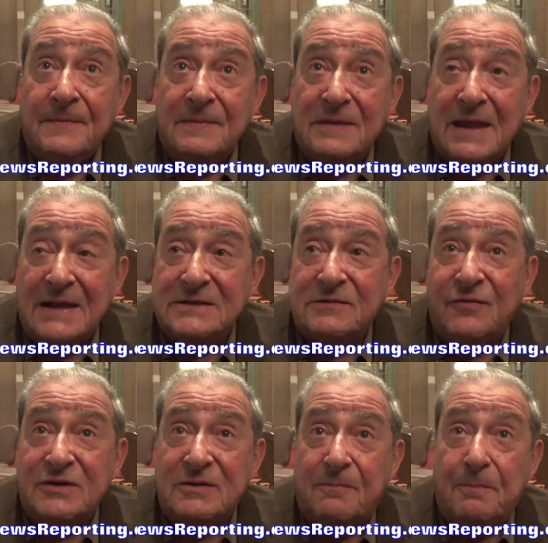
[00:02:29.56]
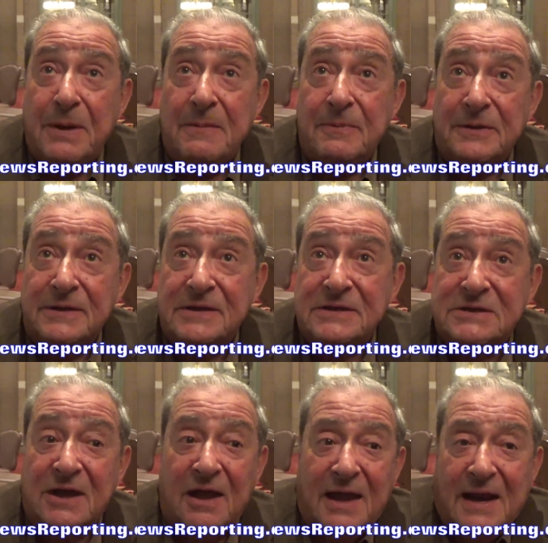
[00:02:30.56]
that's for people to
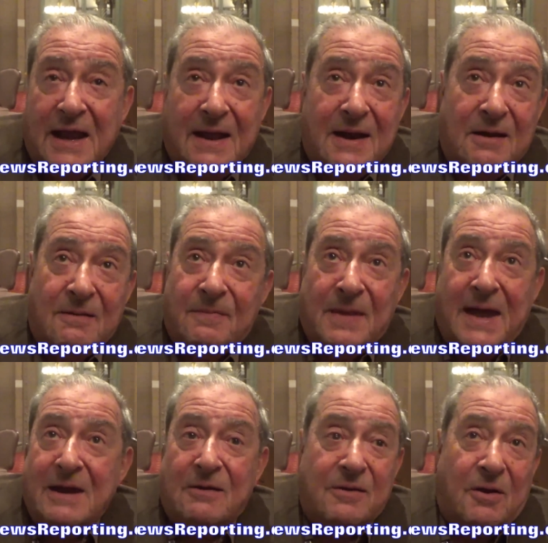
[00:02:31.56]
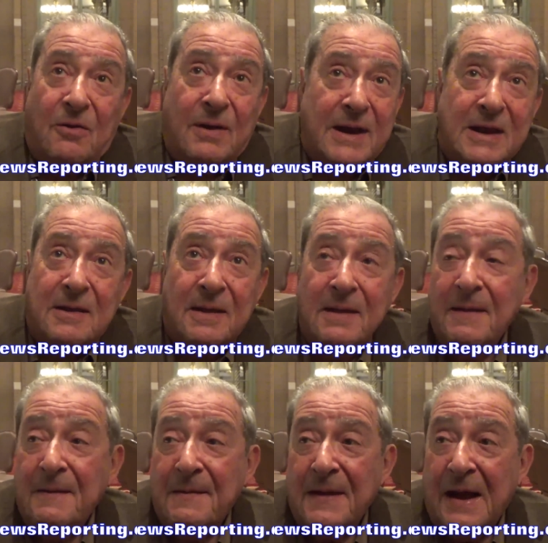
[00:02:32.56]
decide. I don't. I don't know any.
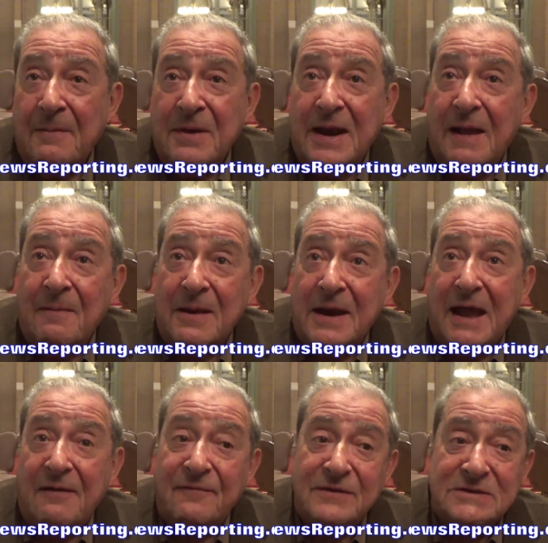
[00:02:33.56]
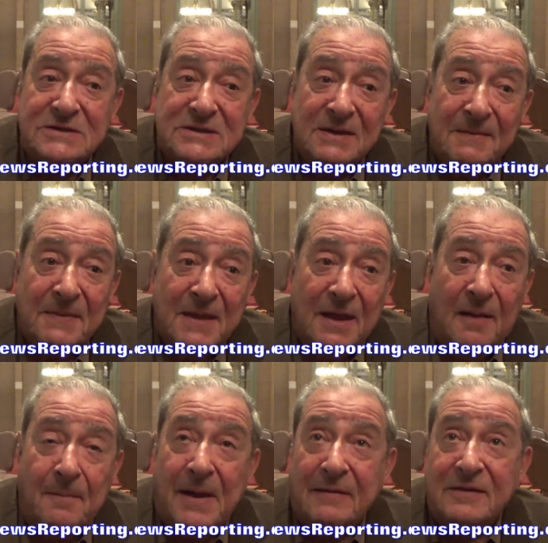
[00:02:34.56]
I mean, I'm a novice
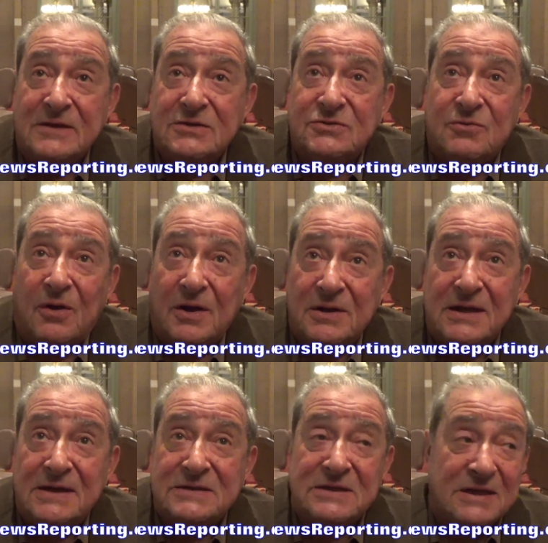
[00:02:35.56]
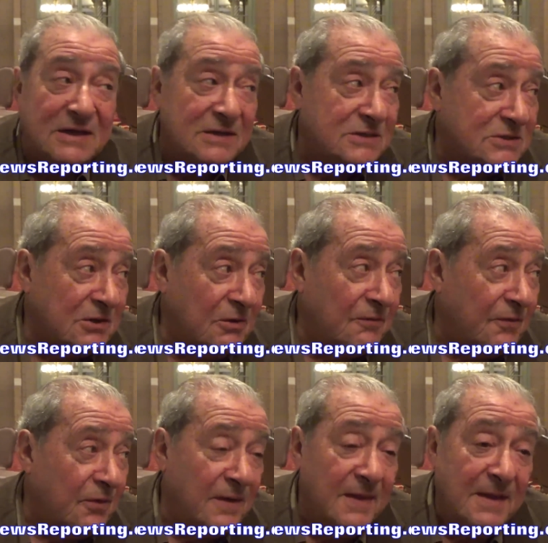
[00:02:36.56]
about this drug testing and so
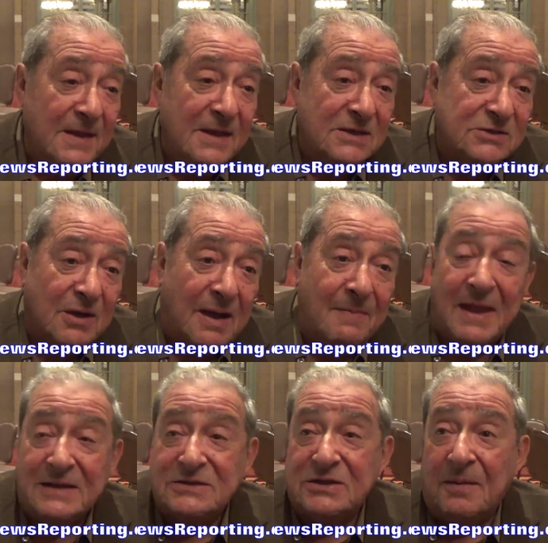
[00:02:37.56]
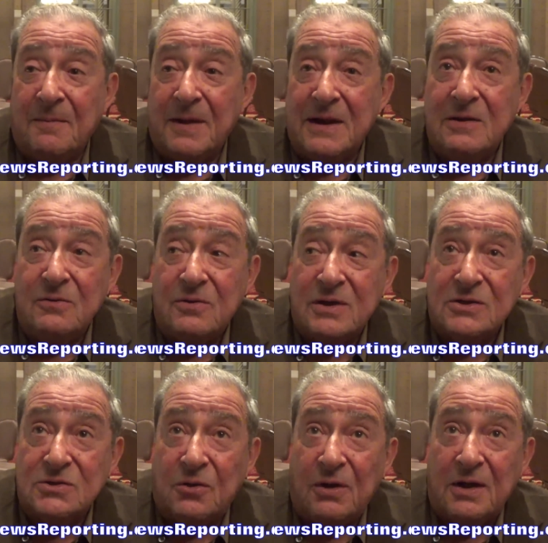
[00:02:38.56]
forth. So I'm not somebody who can
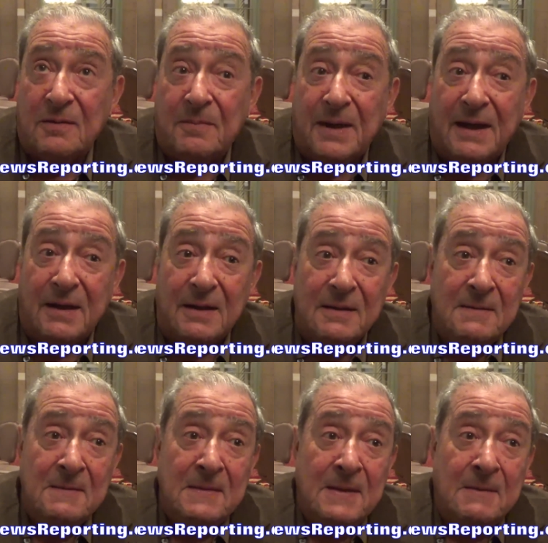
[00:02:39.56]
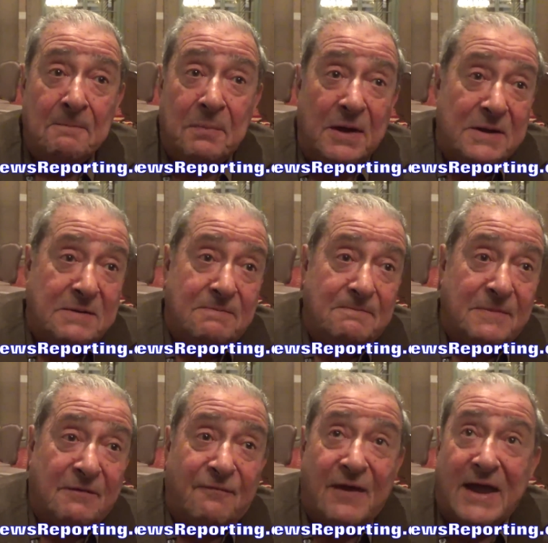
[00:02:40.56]
talk about it. But
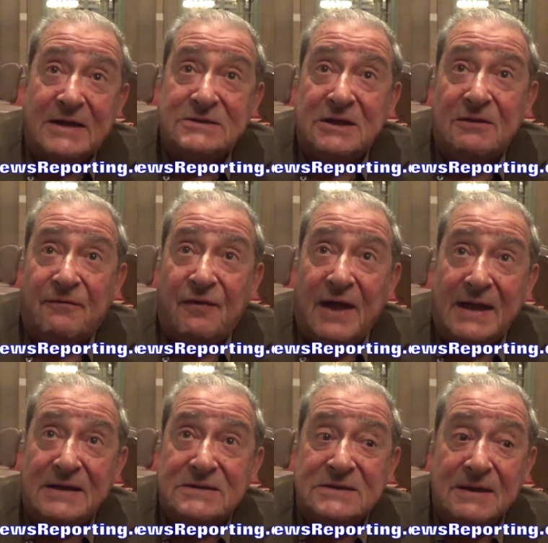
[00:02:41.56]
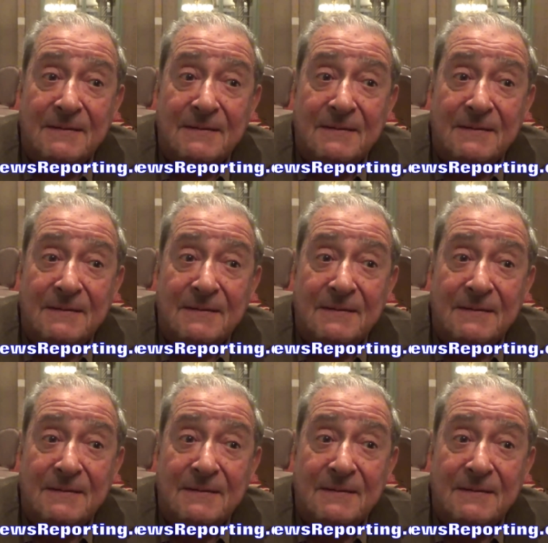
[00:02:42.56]
the facts are the facts.